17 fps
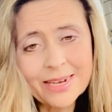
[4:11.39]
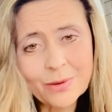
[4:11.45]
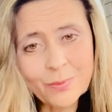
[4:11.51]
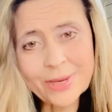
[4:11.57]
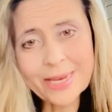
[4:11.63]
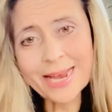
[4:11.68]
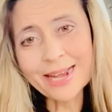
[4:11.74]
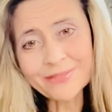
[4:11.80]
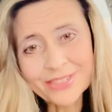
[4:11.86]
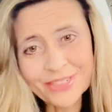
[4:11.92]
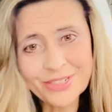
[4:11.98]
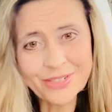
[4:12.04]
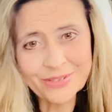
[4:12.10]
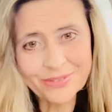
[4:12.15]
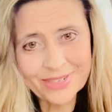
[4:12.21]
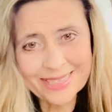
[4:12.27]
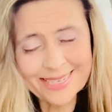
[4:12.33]
We have to
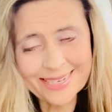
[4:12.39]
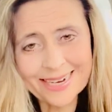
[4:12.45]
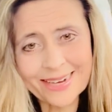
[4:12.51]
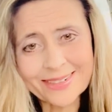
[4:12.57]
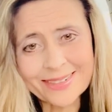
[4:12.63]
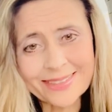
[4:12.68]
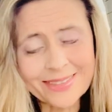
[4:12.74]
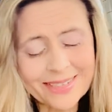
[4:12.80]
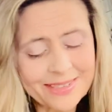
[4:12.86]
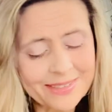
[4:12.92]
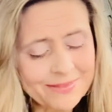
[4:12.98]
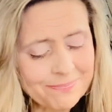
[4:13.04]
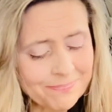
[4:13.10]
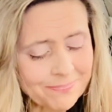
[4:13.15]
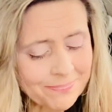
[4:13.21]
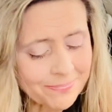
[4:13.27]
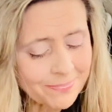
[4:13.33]
do everything out of love.
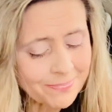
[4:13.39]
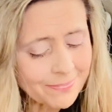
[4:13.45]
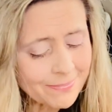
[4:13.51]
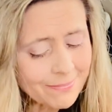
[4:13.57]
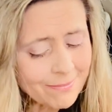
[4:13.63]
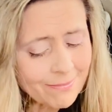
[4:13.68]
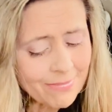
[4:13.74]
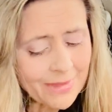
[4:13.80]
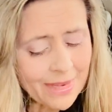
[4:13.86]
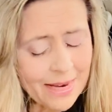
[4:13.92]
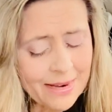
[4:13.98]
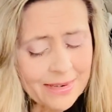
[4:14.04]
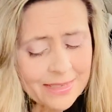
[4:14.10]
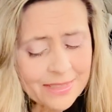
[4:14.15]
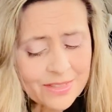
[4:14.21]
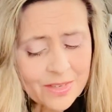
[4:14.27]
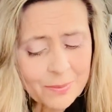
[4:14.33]

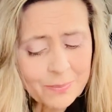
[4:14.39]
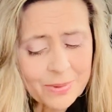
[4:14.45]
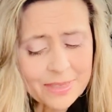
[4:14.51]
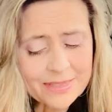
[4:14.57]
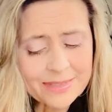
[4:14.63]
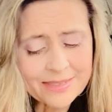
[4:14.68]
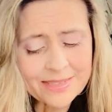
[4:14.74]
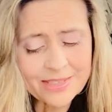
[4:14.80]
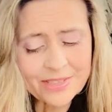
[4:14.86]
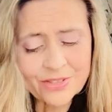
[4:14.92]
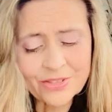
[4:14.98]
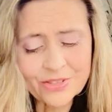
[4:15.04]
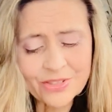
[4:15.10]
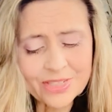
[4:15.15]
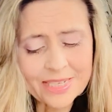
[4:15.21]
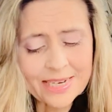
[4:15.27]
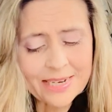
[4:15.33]
So, brothers and
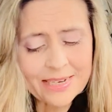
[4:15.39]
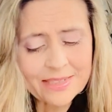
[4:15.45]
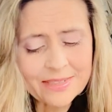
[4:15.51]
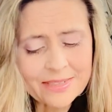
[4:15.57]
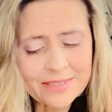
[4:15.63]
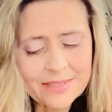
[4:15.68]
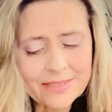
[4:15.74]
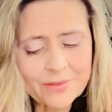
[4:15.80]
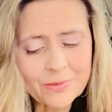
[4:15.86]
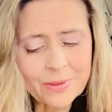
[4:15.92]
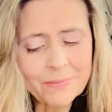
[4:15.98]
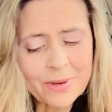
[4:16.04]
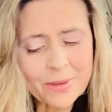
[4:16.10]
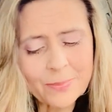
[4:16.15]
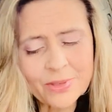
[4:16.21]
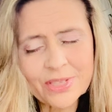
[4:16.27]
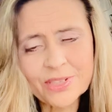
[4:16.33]
sisters, just
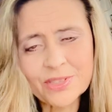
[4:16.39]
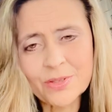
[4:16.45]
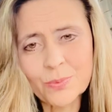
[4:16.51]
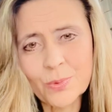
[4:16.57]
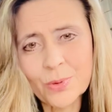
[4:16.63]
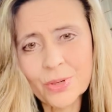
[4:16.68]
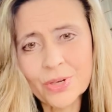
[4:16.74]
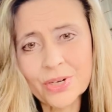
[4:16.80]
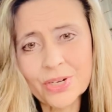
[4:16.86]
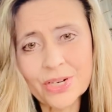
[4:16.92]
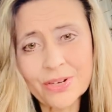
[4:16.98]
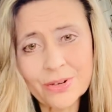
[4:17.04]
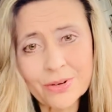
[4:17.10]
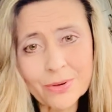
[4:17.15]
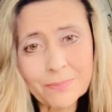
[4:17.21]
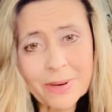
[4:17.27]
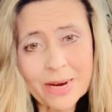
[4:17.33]
remember this word,
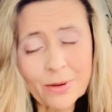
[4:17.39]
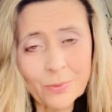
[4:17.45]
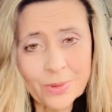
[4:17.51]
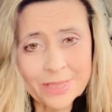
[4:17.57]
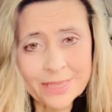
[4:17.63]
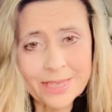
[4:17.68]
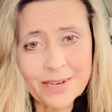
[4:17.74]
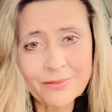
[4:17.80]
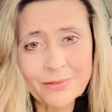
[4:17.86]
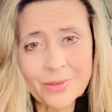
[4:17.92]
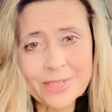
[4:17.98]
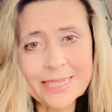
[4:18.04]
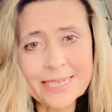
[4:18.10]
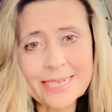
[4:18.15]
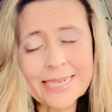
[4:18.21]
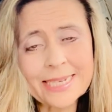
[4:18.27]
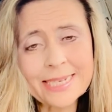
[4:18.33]
about what love
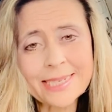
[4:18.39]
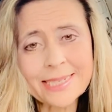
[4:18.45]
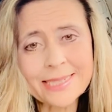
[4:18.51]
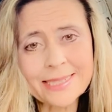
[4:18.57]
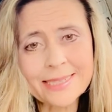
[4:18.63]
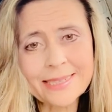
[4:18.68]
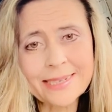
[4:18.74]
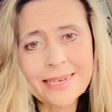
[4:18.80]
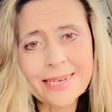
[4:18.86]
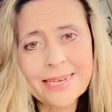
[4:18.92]
really is.